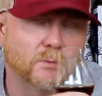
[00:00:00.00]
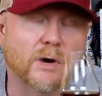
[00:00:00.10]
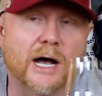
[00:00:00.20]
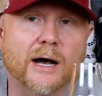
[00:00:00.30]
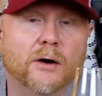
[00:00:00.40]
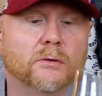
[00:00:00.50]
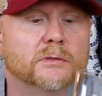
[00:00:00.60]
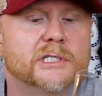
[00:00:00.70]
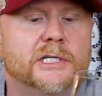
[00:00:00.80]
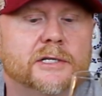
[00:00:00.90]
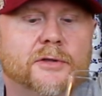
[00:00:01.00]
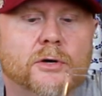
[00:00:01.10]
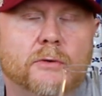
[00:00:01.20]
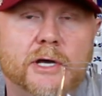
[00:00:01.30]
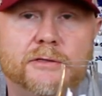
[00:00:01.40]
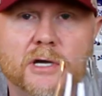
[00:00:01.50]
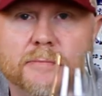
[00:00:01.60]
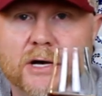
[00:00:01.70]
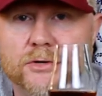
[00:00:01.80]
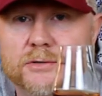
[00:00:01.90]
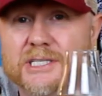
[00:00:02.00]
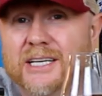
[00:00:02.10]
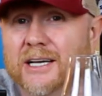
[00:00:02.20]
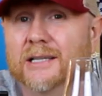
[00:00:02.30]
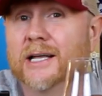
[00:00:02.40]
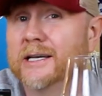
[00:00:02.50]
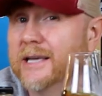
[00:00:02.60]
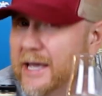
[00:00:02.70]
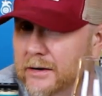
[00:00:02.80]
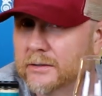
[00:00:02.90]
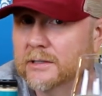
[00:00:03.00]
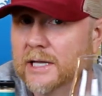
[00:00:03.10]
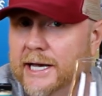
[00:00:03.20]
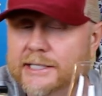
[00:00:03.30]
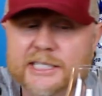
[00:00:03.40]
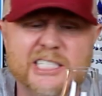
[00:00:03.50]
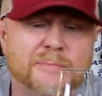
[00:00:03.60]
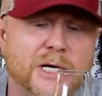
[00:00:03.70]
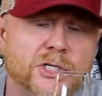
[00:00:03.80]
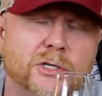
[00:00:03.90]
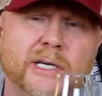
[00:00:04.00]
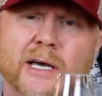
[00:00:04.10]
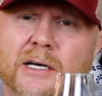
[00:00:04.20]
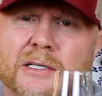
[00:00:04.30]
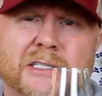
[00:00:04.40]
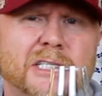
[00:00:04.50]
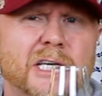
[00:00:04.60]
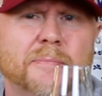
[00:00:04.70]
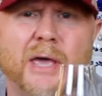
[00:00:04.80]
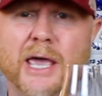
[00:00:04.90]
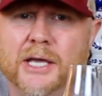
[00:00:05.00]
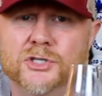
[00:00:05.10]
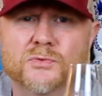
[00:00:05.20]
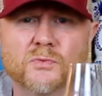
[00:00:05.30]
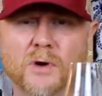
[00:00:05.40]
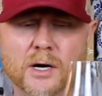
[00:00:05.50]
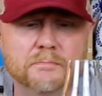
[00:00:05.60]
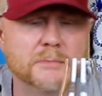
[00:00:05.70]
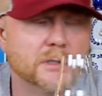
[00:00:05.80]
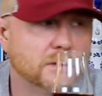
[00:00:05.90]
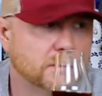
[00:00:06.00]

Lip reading: Wow. See, the great thing about using a Glencairn glass, especially on a deep-aged rum,